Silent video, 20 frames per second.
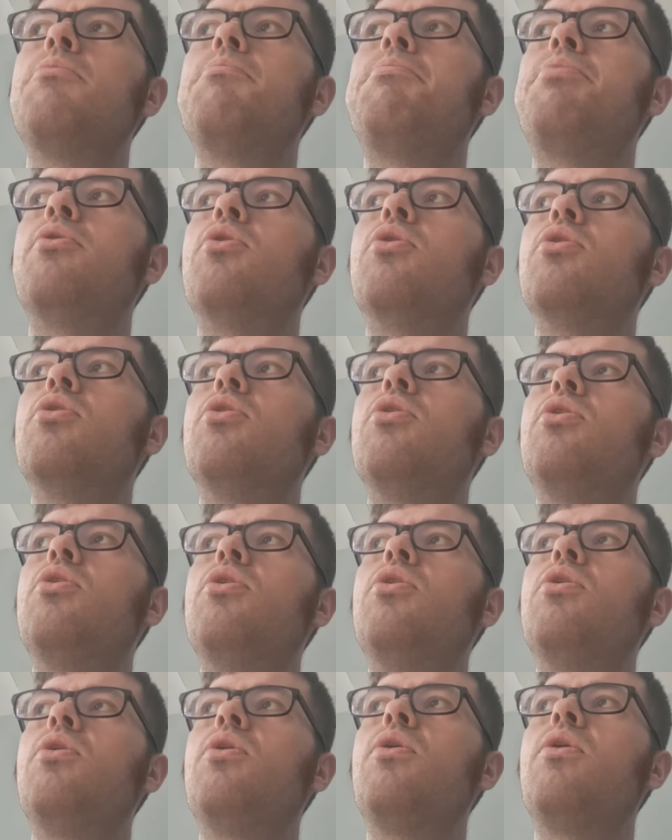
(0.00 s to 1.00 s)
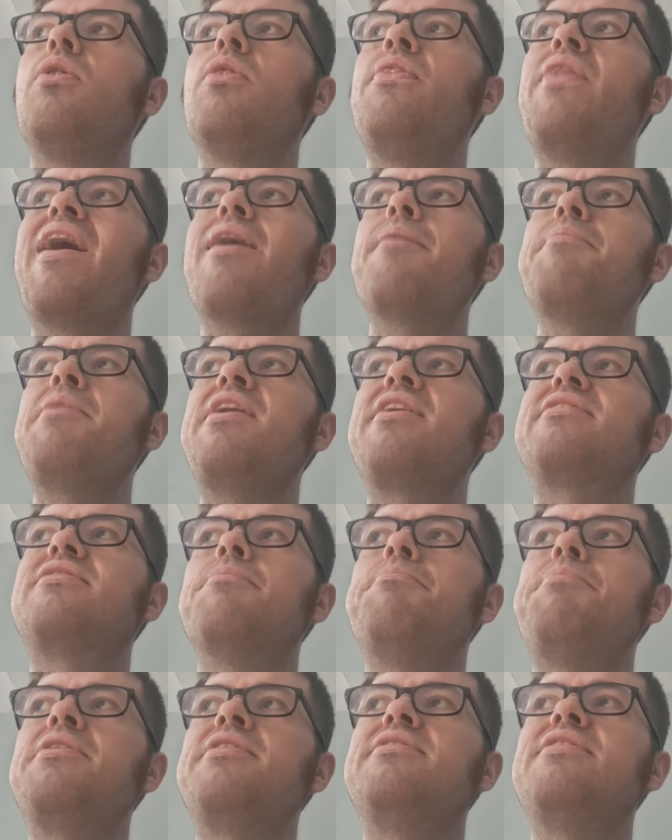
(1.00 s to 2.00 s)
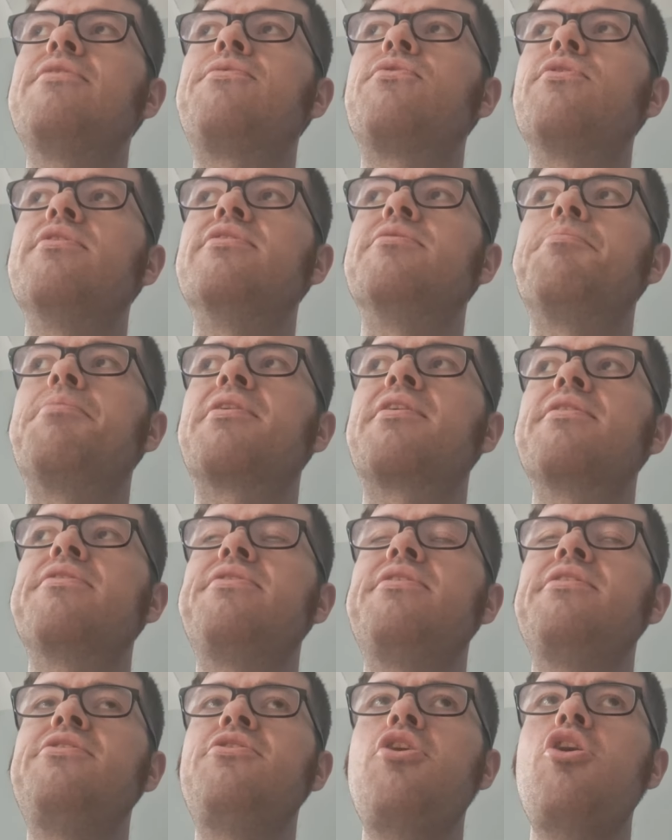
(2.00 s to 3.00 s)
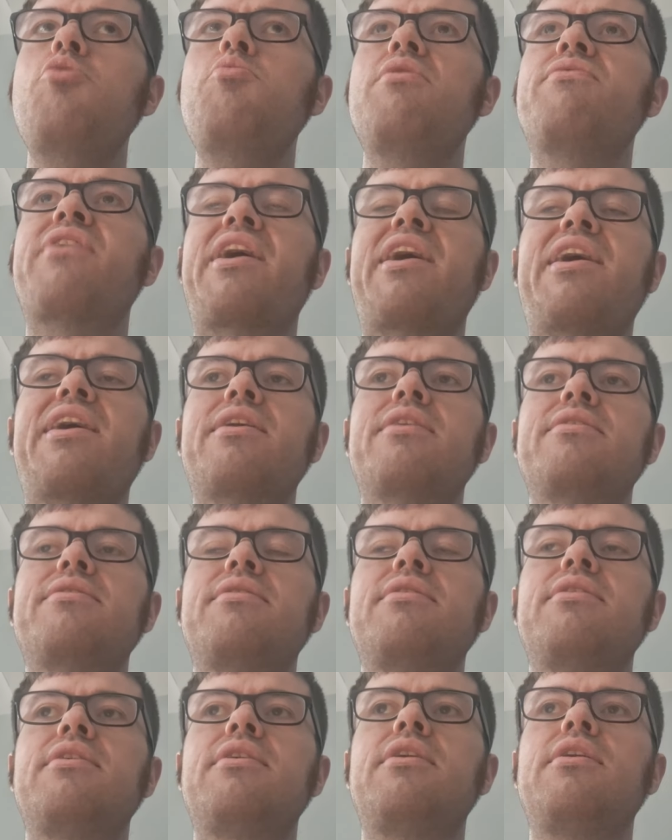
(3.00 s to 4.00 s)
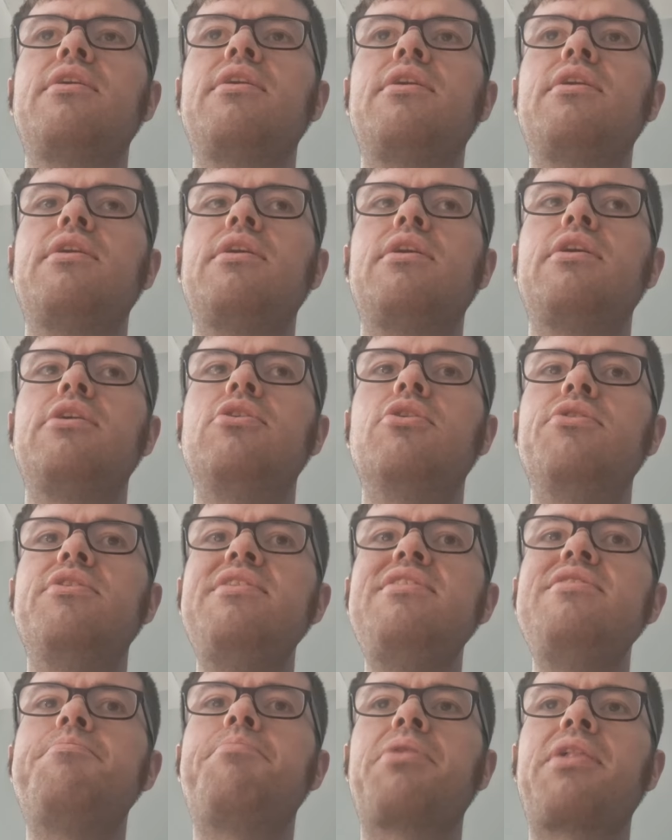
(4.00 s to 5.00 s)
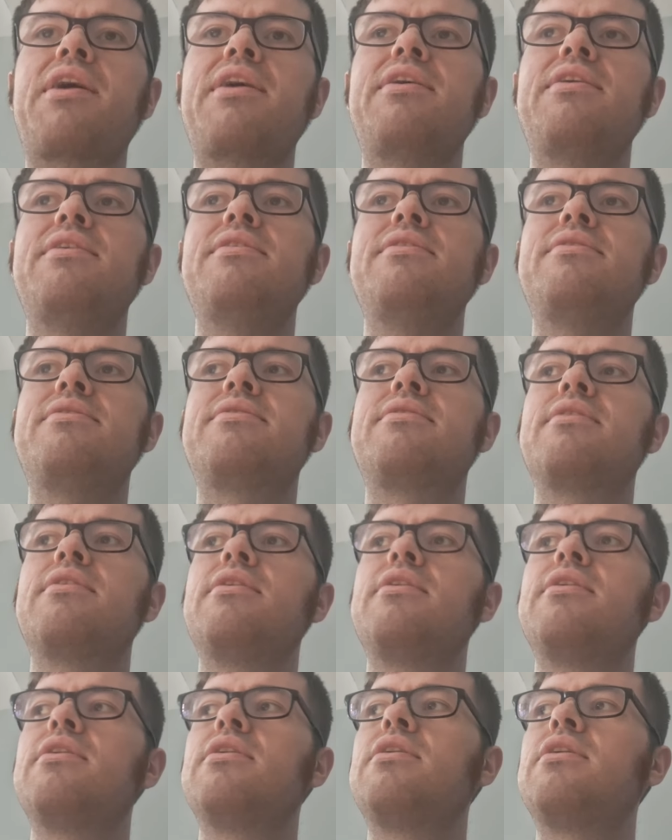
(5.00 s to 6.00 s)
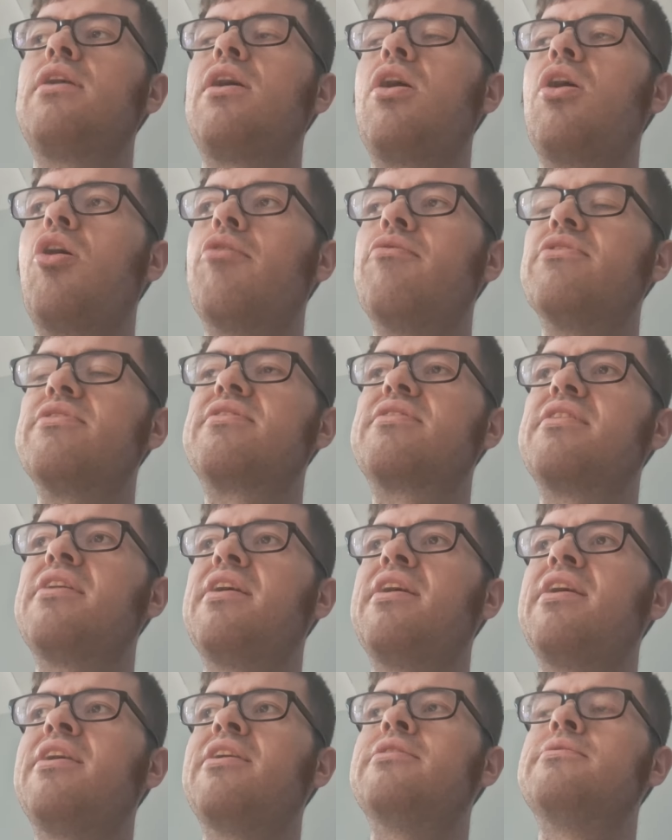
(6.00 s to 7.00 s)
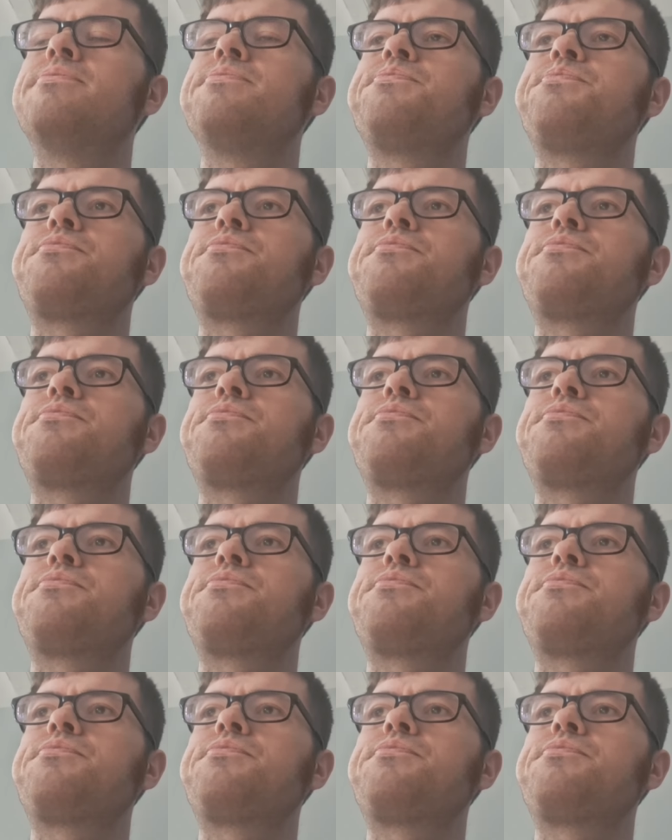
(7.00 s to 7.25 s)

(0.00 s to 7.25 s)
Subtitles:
But that makes a big difference, because the year we've had, you know, these players, obviously,